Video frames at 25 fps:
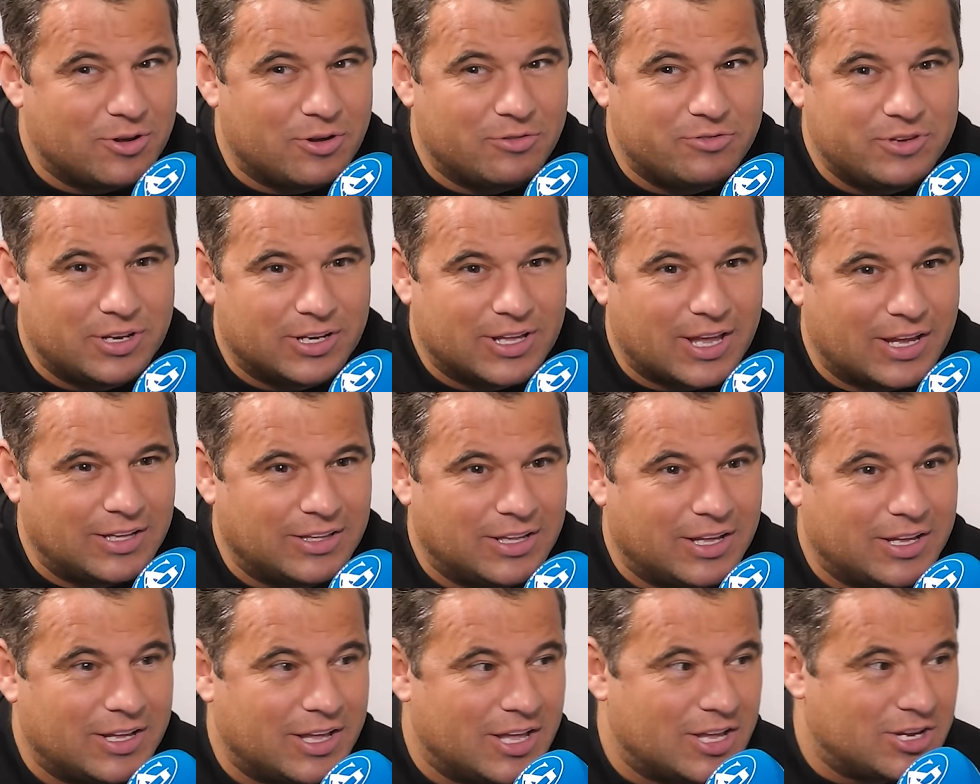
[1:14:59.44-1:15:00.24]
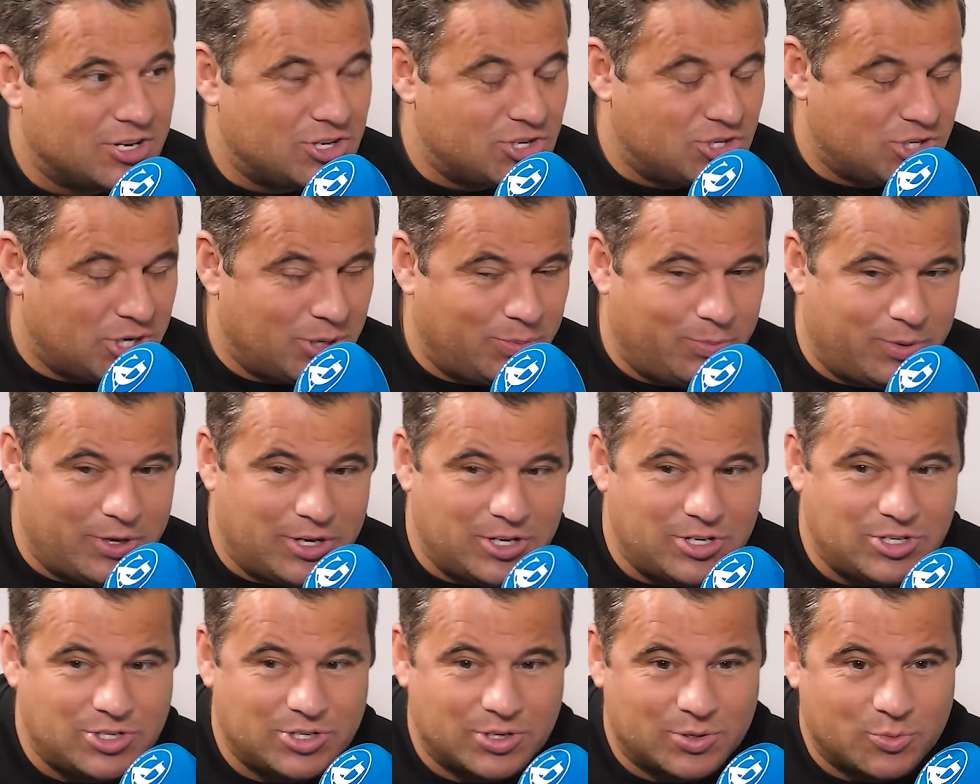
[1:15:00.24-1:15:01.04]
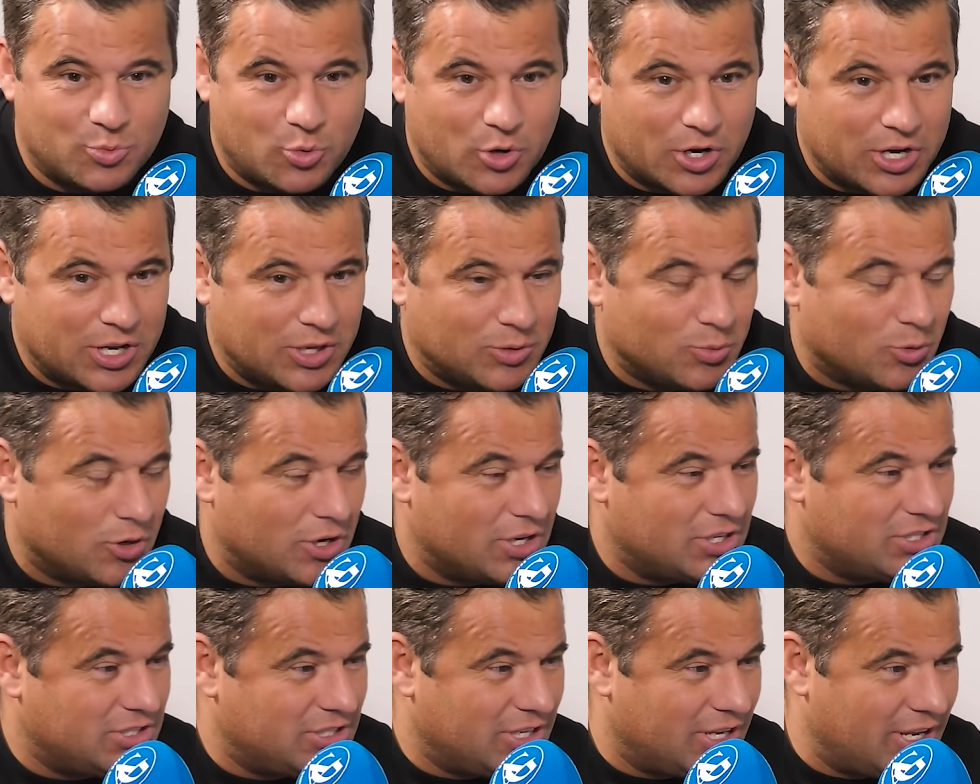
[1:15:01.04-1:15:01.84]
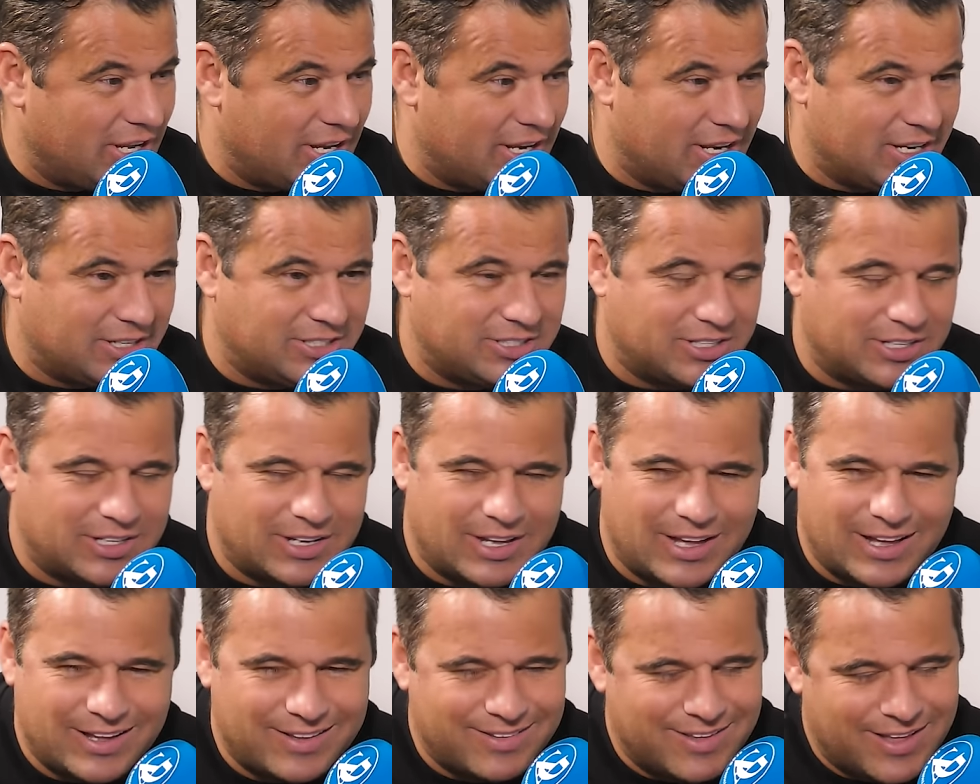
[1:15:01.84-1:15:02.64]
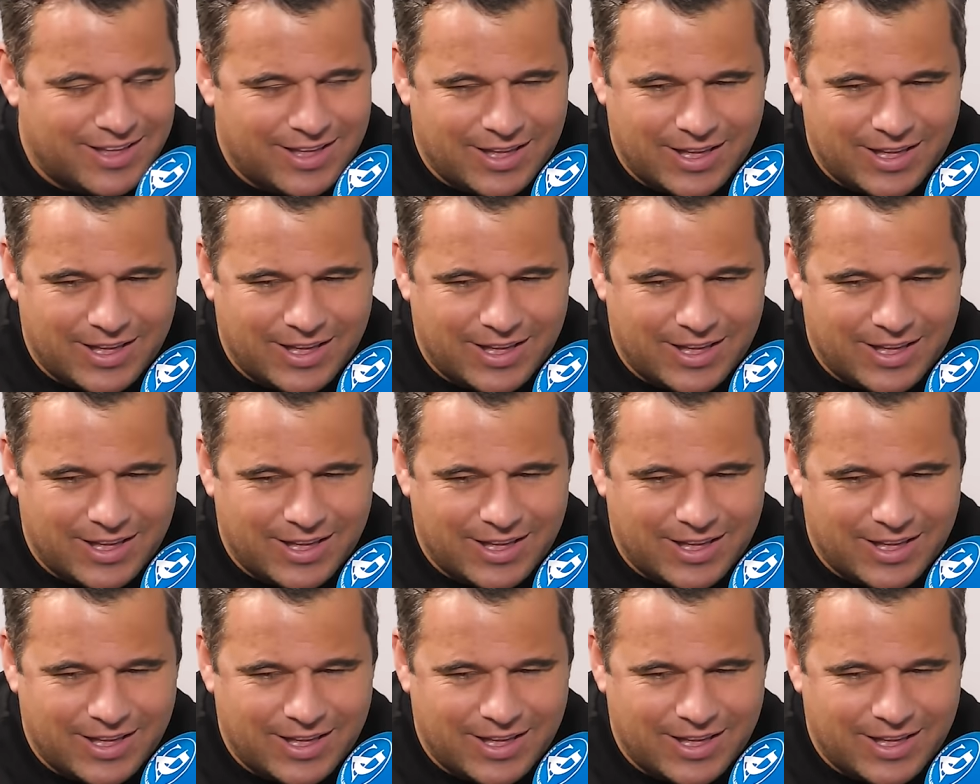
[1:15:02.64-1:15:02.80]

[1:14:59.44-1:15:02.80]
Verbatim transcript: off, you're kind of sheepish and worried what to say, this and that.